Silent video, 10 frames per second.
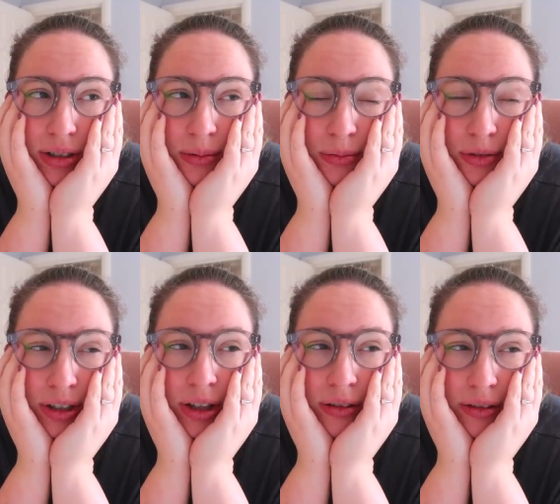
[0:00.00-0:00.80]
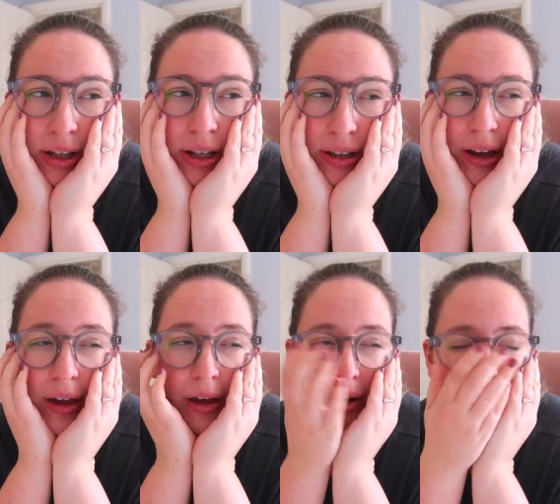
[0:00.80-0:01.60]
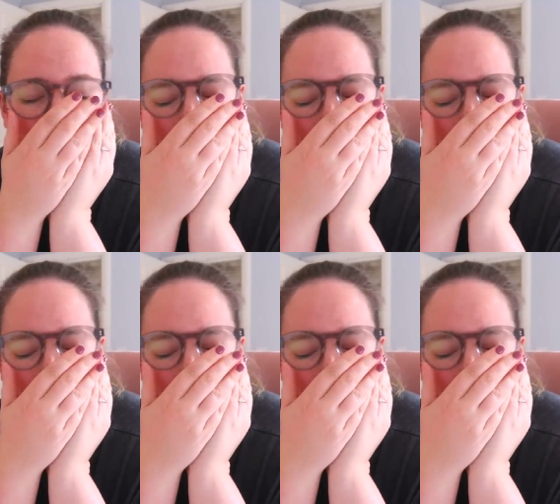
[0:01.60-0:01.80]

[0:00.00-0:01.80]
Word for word: I'm really, really tired.